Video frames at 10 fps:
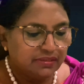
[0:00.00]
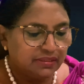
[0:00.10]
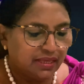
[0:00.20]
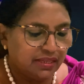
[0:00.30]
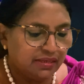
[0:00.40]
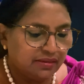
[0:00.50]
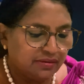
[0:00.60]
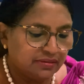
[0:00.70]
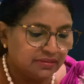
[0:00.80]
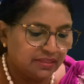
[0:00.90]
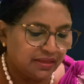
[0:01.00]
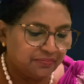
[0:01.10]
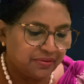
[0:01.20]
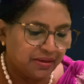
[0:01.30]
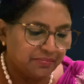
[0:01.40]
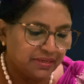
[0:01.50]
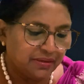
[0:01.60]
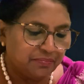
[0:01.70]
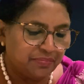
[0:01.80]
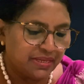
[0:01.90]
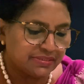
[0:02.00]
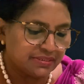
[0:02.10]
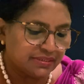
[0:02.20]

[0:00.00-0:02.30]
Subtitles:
then their family blessed